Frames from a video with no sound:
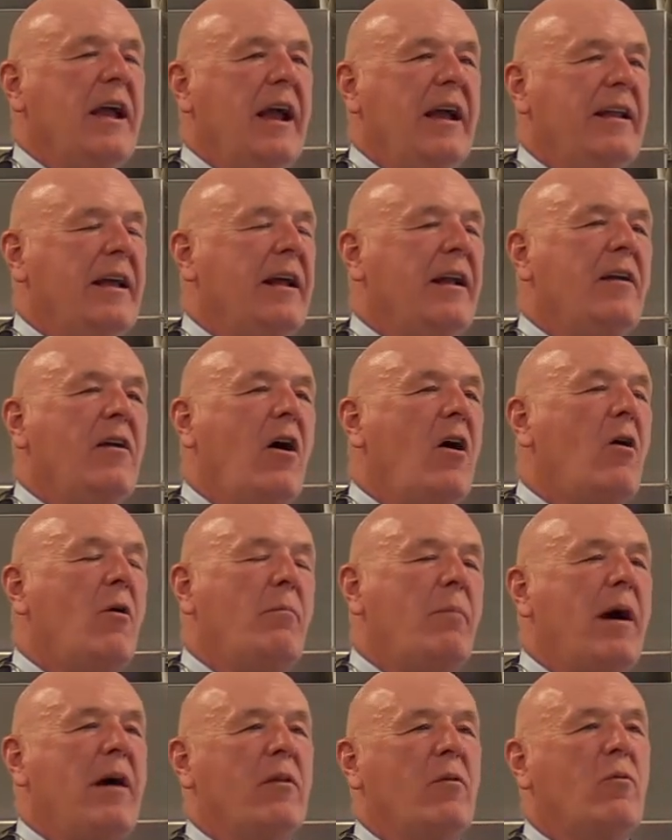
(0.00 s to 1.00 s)
And then,
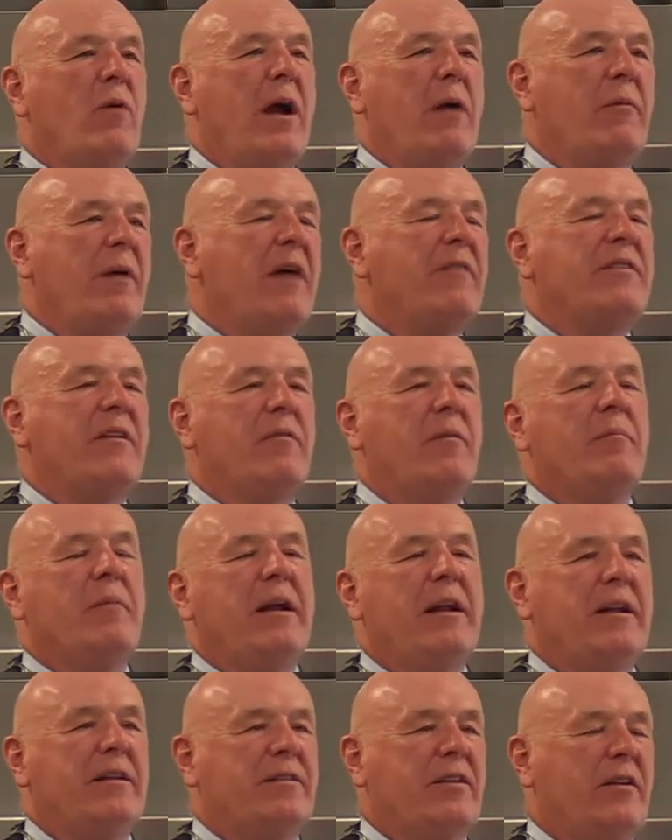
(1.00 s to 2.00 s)
oh, by the way, we have to have a
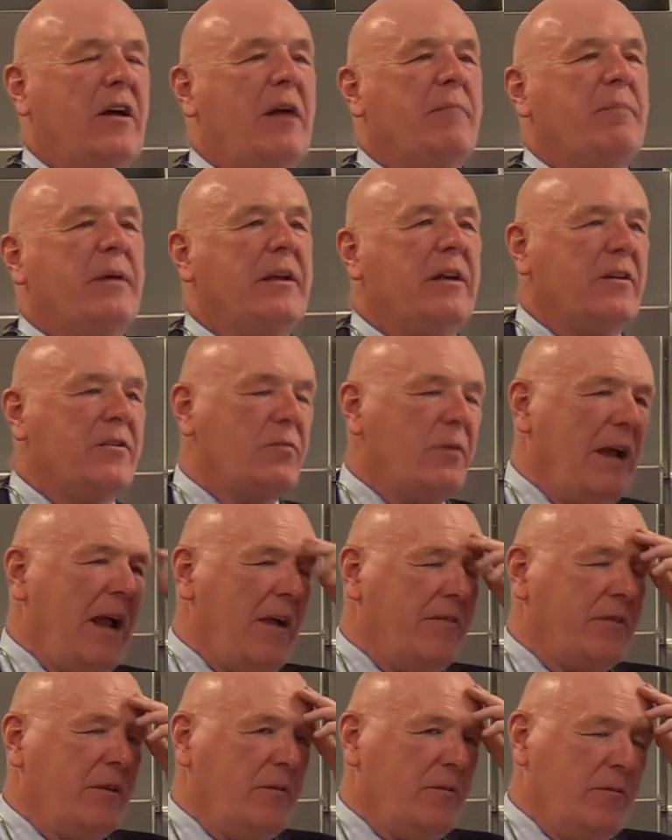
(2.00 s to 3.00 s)
meeting tonight because we
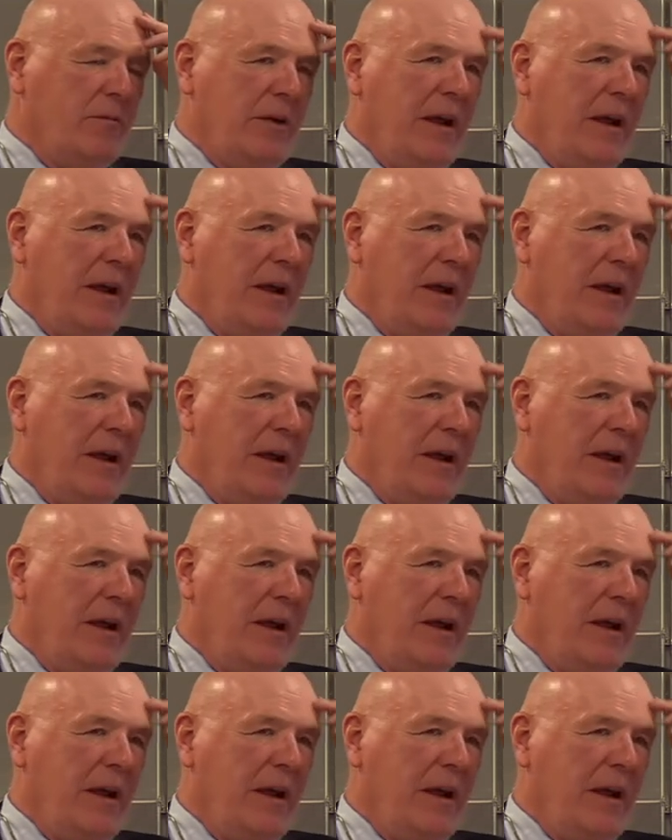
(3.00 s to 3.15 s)
have to